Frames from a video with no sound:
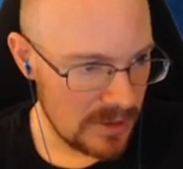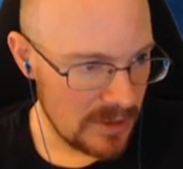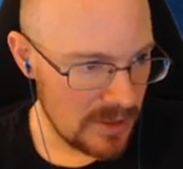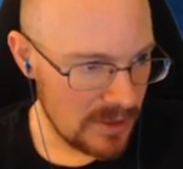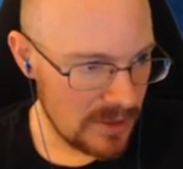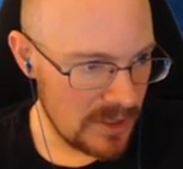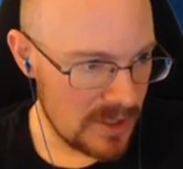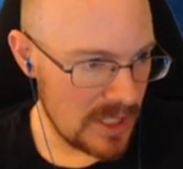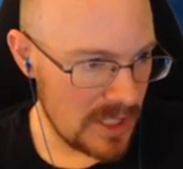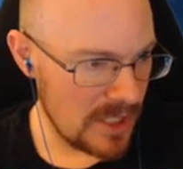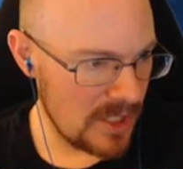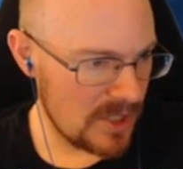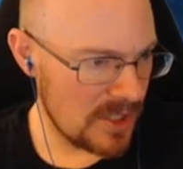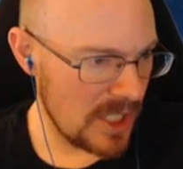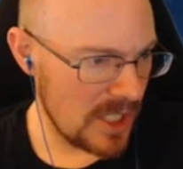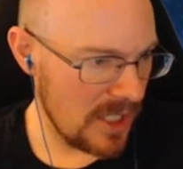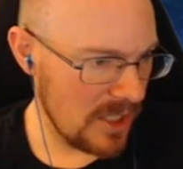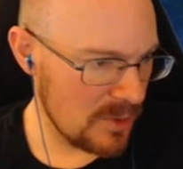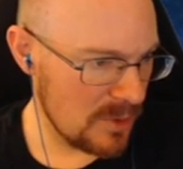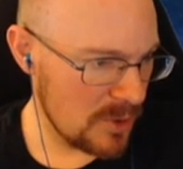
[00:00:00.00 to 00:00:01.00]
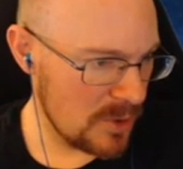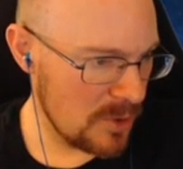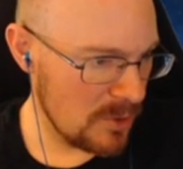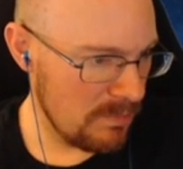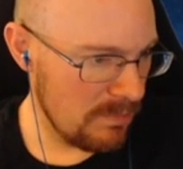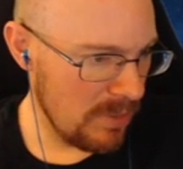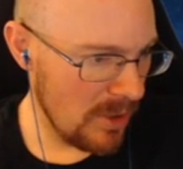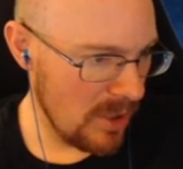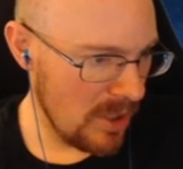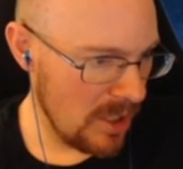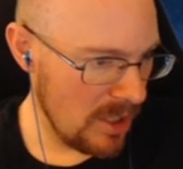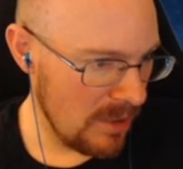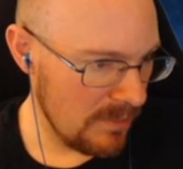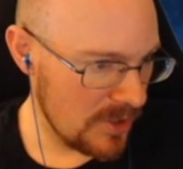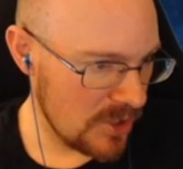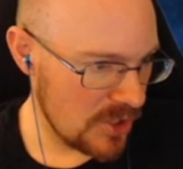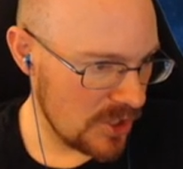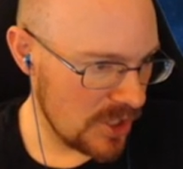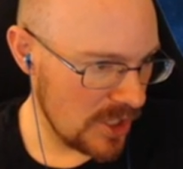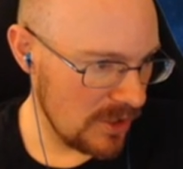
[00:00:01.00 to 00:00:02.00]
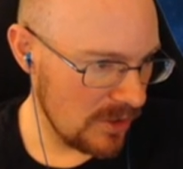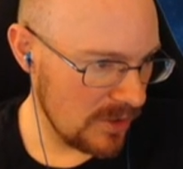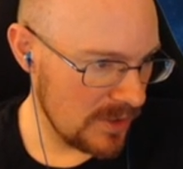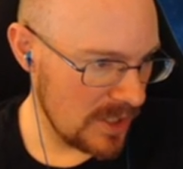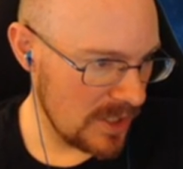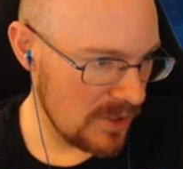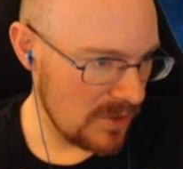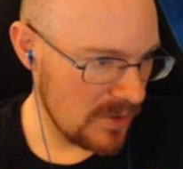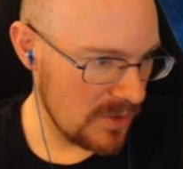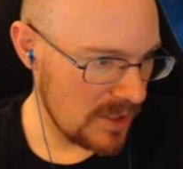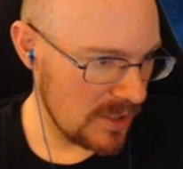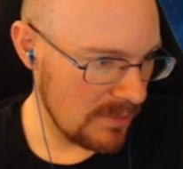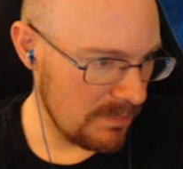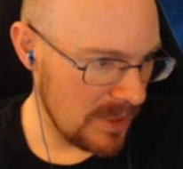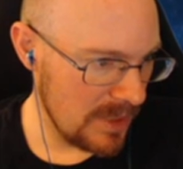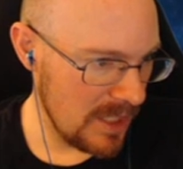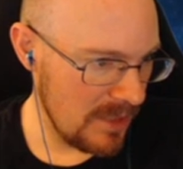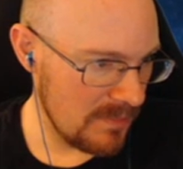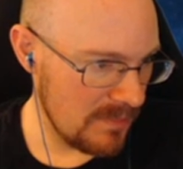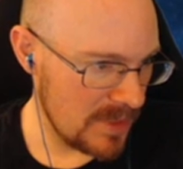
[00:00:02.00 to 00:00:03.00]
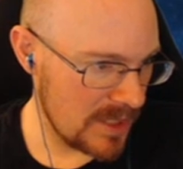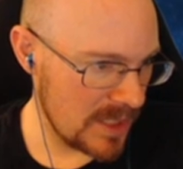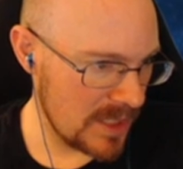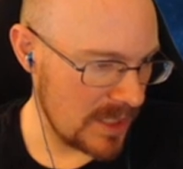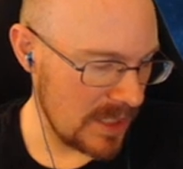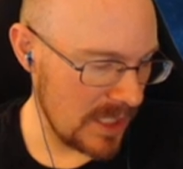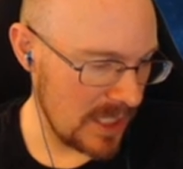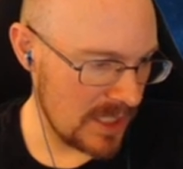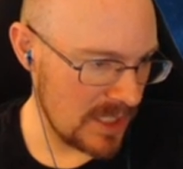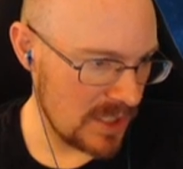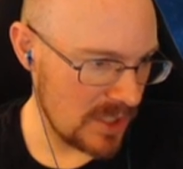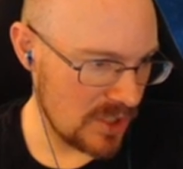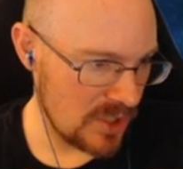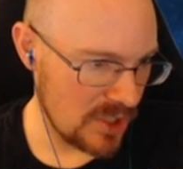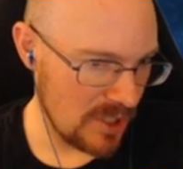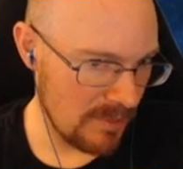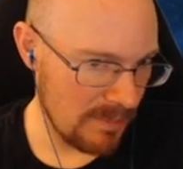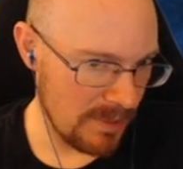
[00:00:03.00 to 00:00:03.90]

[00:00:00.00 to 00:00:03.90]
The intended challenge was to bomb the shields and use the beams to slice the ship